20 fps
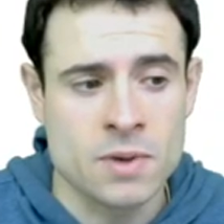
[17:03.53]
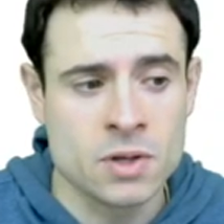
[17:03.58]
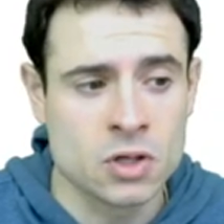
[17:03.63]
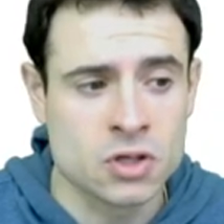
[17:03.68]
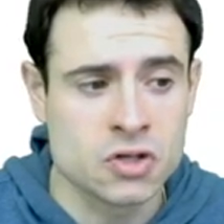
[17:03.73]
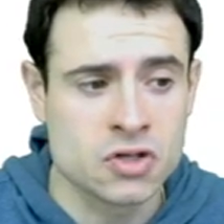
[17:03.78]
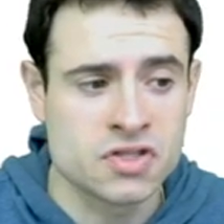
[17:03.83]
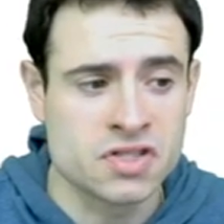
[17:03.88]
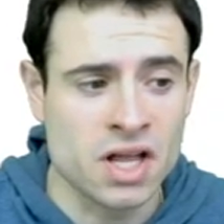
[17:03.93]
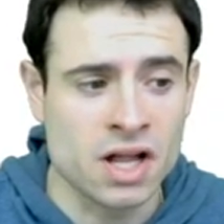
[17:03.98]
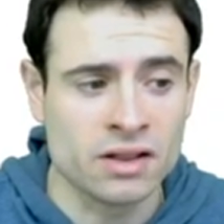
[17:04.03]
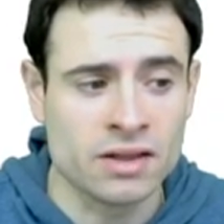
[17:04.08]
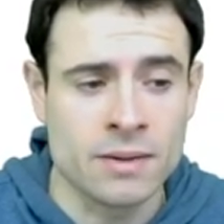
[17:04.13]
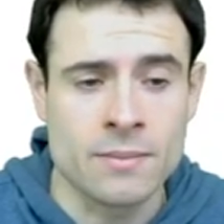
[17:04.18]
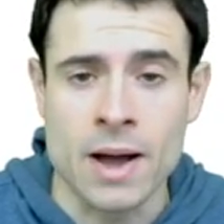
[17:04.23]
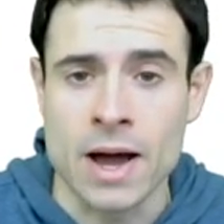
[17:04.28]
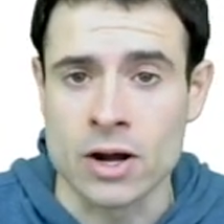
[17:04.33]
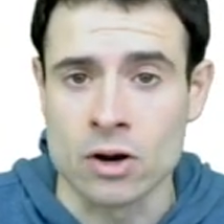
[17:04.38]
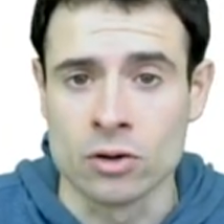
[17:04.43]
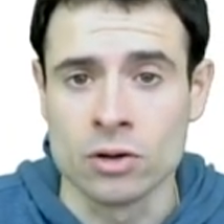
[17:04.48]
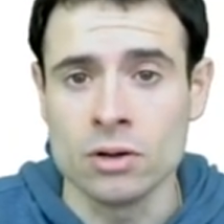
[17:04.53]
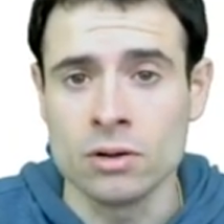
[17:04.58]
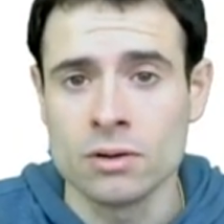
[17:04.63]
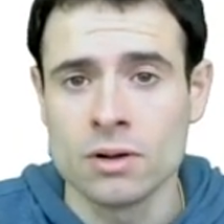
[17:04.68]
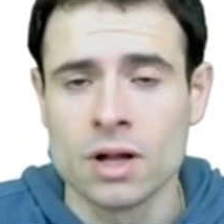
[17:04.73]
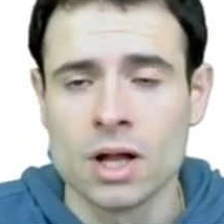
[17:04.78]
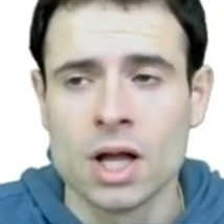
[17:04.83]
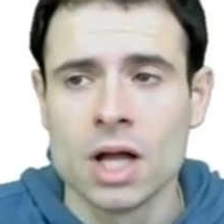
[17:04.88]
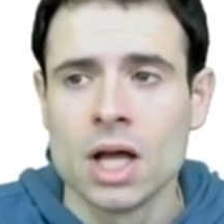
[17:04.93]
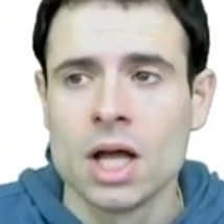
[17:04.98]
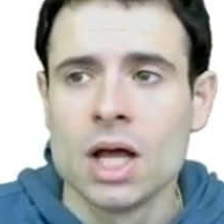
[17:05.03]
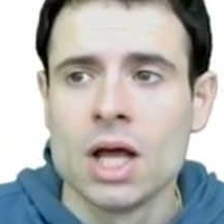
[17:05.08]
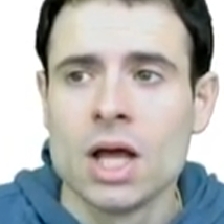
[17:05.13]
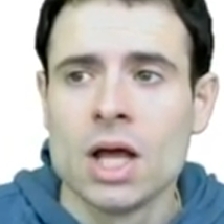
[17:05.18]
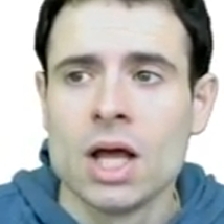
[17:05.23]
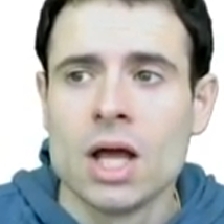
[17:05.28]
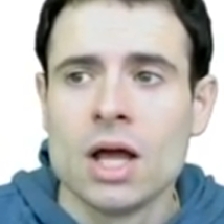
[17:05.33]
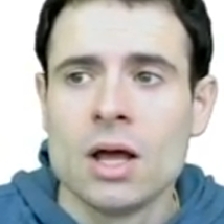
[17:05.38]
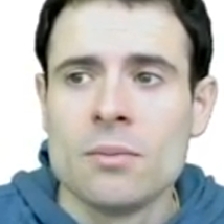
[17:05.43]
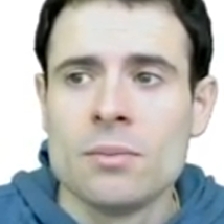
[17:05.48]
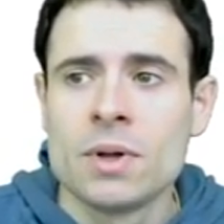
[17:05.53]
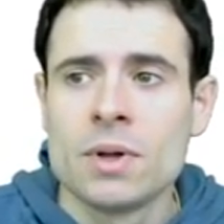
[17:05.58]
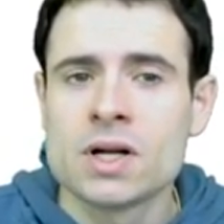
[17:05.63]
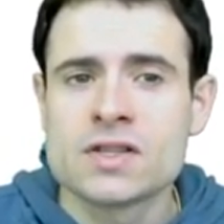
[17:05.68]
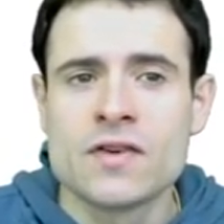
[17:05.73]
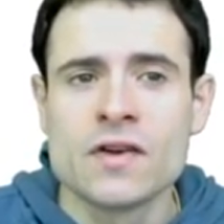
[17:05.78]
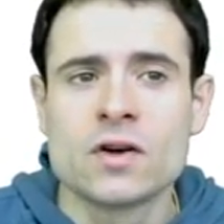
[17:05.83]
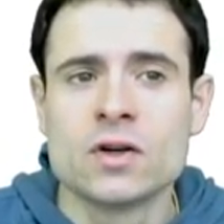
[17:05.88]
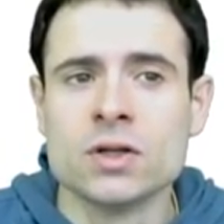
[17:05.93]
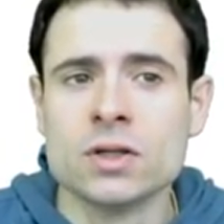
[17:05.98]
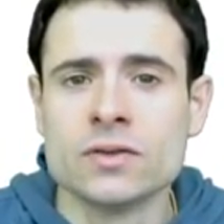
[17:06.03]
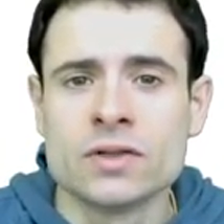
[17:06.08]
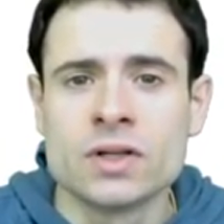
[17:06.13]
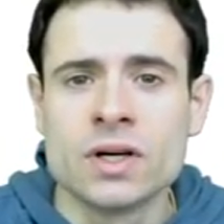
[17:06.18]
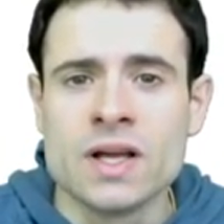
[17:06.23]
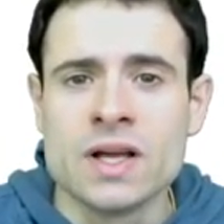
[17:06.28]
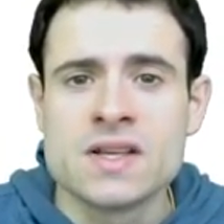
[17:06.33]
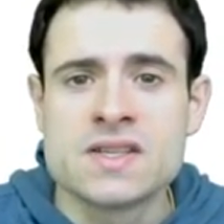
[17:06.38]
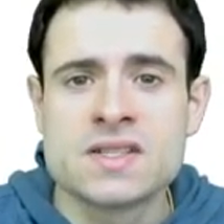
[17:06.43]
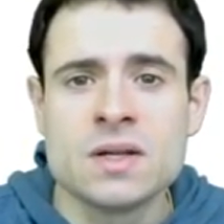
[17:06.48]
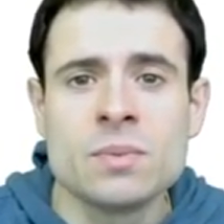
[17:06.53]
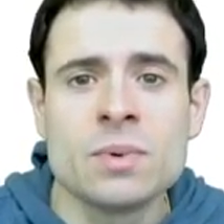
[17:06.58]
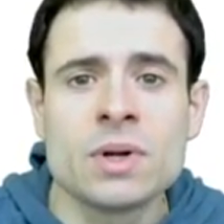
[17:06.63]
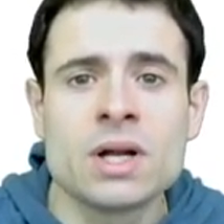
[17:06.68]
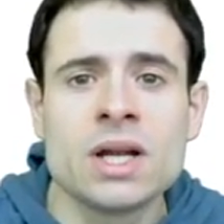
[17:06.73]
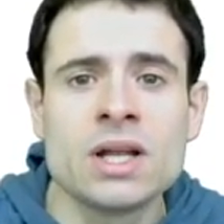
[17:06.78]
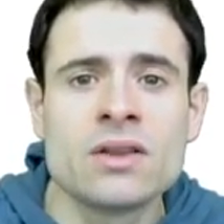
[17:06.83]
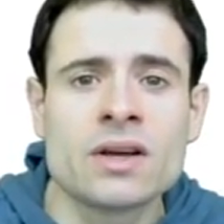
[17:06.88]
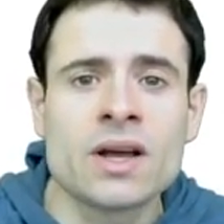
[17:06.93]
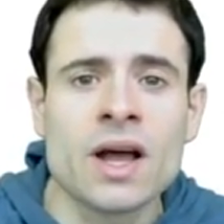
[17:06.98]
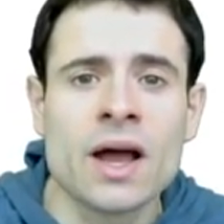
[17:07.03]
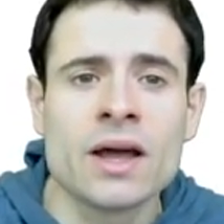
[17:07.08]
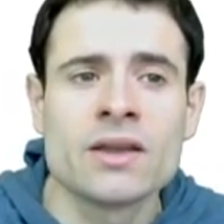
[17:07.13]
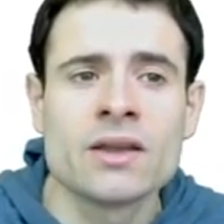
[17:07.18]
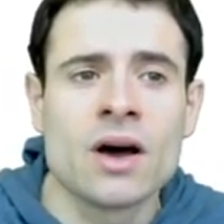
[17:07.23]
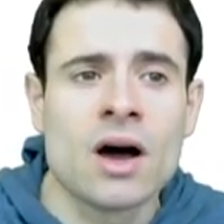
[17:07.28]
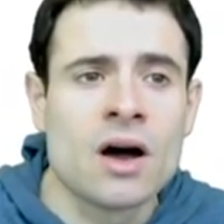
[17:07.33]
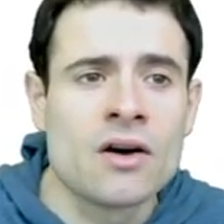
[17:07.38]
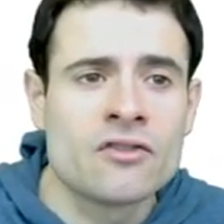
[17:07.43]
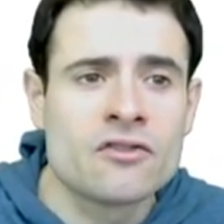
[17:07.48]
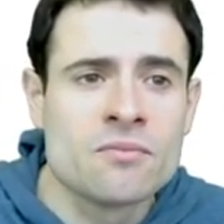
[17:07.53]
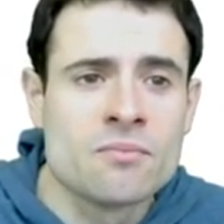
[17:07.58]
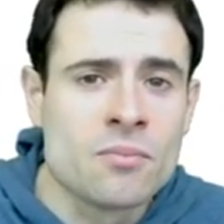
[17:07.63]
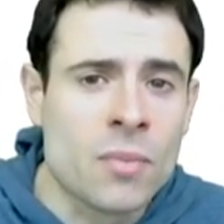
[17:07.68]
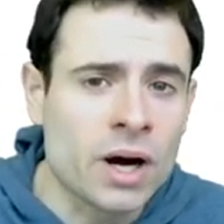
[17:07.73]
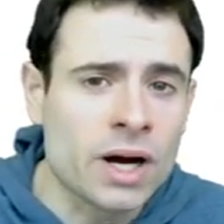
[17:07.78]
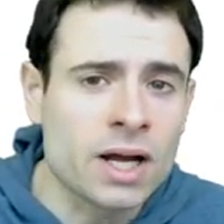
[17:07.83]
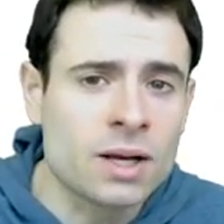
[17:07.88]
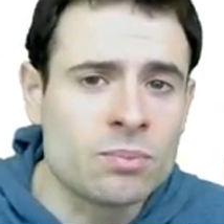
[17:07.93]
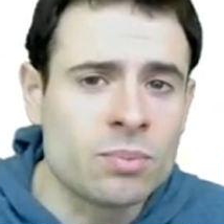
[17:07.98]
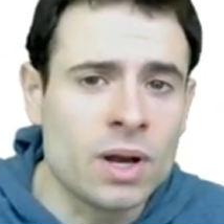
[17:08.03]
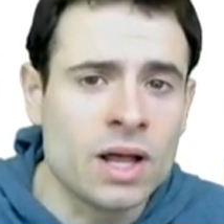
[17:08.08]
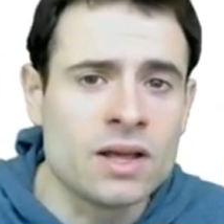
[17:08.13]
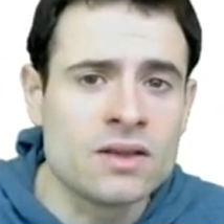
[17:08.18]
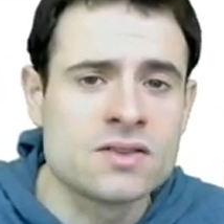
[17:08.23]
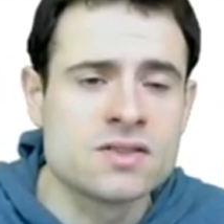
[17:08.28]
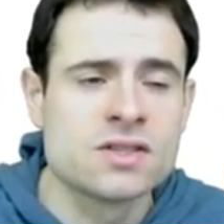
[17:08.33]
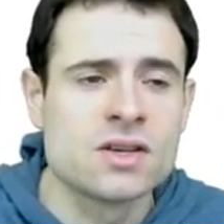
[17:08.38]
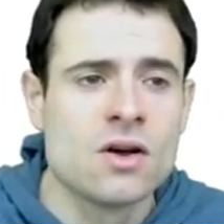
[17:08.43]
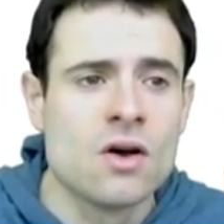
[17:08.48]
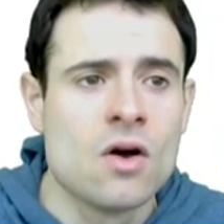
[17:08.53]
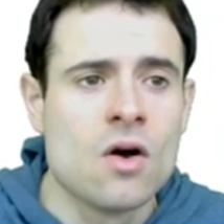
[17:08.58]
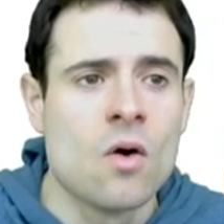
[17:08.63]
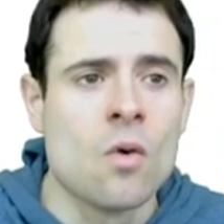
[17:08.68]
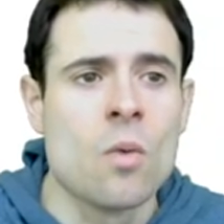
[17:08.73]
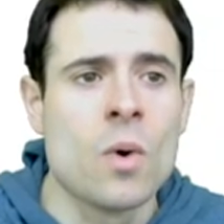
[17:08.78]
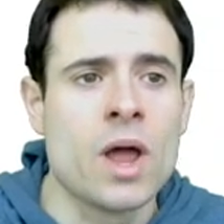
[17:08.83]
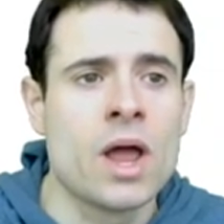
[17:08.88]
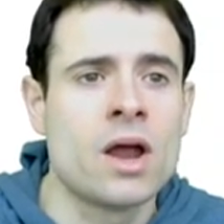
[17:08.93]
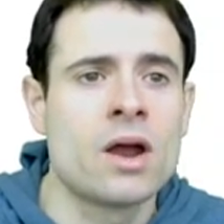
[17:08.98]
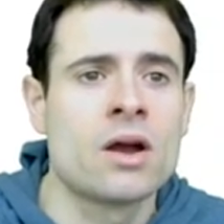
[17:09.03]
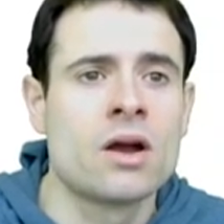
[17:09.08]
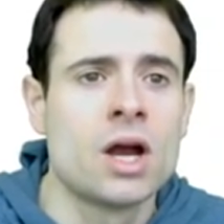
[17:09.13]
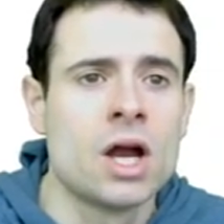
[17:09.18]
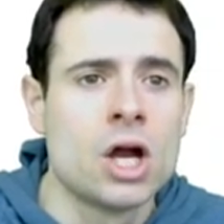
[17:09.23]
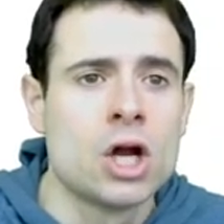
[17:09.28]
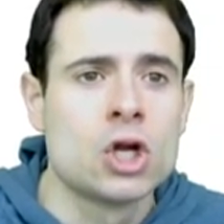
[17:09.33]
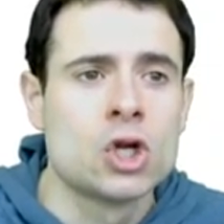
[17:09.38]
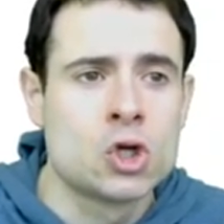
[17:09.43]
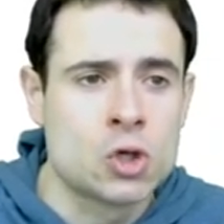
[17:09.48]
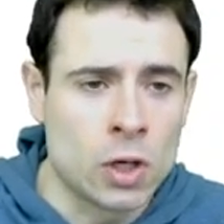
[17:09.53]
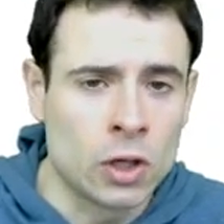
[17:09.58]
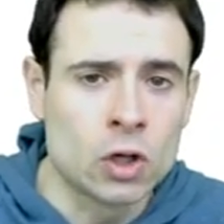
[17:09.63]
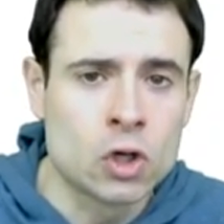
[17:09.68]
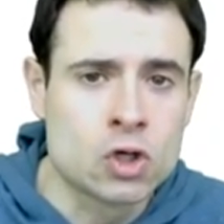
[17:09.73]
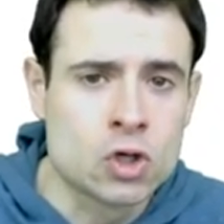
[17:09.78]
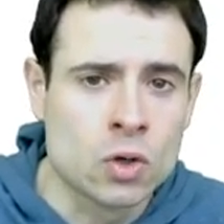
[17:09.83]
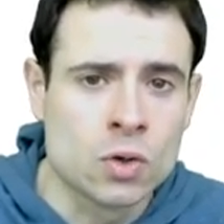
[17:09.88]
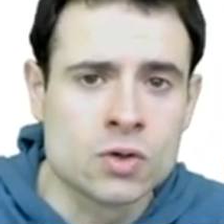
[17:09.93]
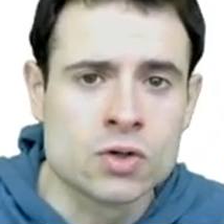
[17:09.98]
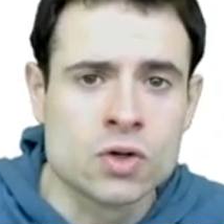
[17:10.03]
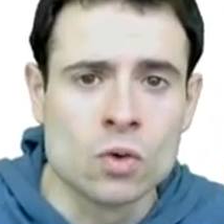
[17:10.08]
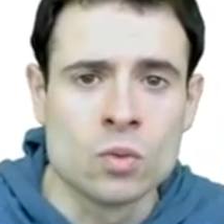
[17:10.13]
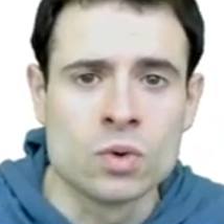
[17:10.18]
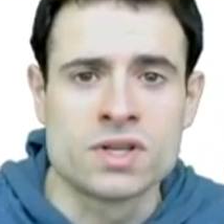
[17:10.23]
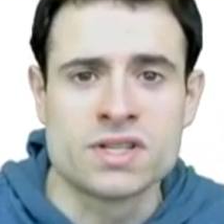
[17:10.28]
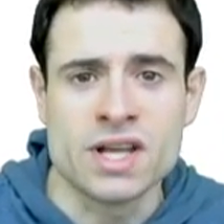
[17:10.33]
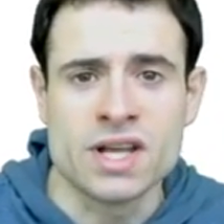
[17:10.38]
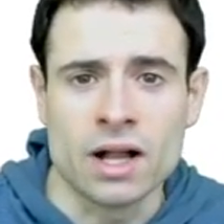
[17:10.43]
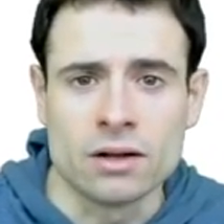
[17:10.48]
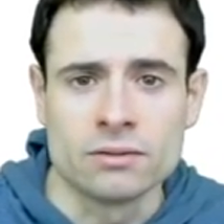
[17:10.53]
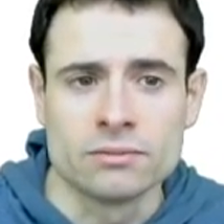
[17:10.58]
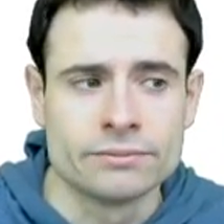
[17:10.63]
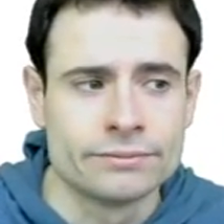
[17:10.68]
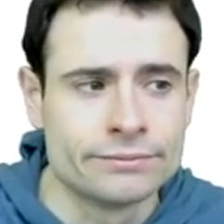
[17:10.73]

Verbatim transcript: doesn't sell them at all. Because Vancouver is typically the kind of marketplace where Trader Joe's would sell.